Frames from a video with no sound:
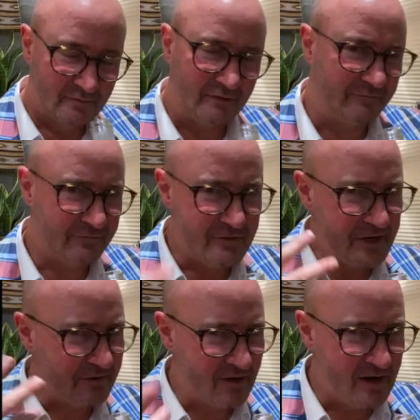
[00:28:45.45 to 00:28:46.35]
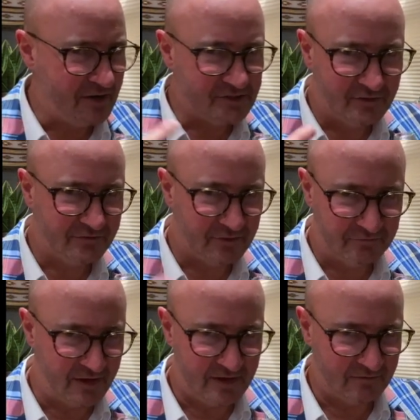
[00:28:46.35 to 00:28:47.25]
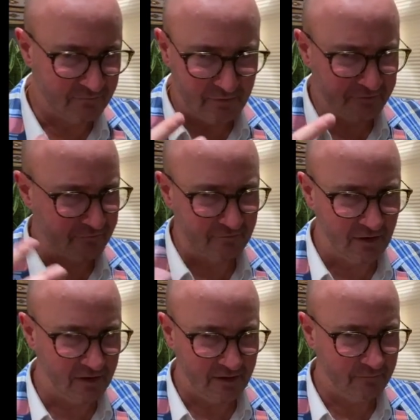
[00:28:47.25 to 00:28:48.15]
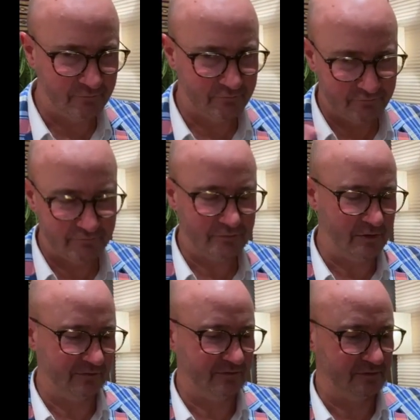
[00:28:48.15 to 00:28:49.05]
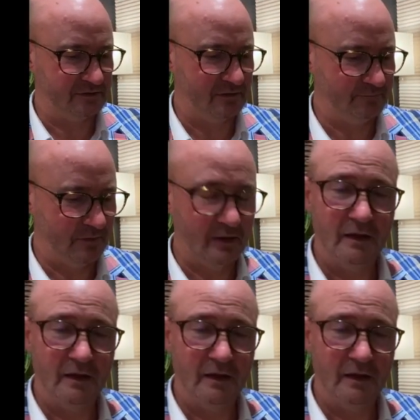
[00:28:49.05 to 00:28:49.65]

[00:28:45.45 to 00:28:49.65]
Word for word: so really grainy, toasty grain, a lot of rye notes on the top